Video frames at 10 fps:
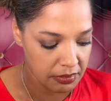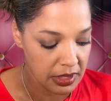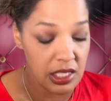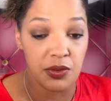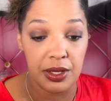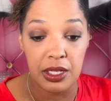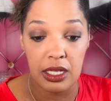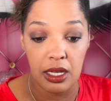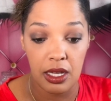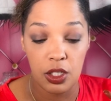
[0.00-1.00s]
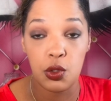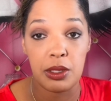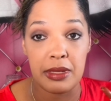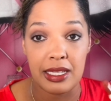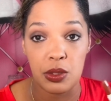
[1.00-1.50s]
It's very
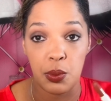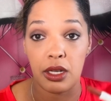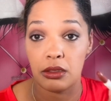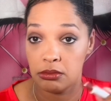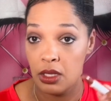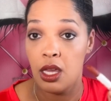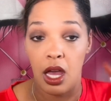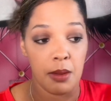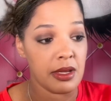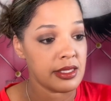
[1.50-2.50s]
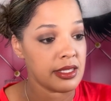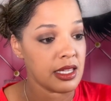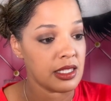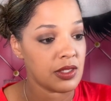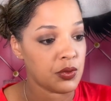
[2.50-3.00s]
creamy as well. I must say
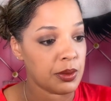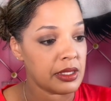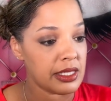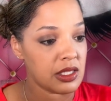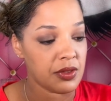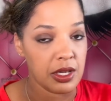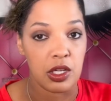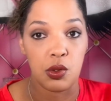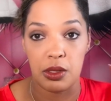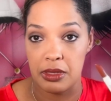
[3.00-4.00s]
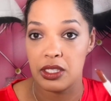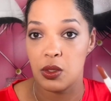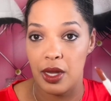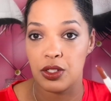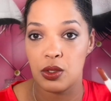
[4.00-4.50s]
this formula is very creamy, so
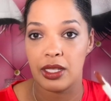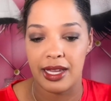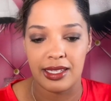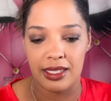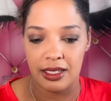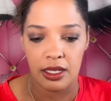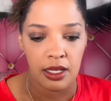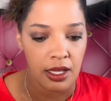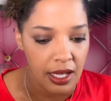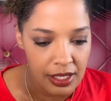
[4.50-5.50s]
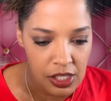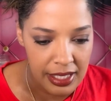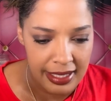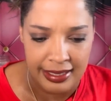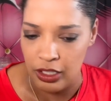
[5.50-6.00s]
I do like it. I just
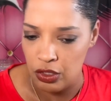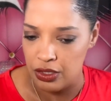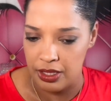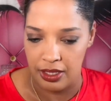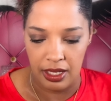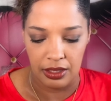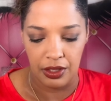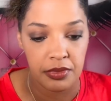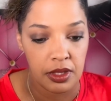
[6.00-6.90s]
gotta get used to the color.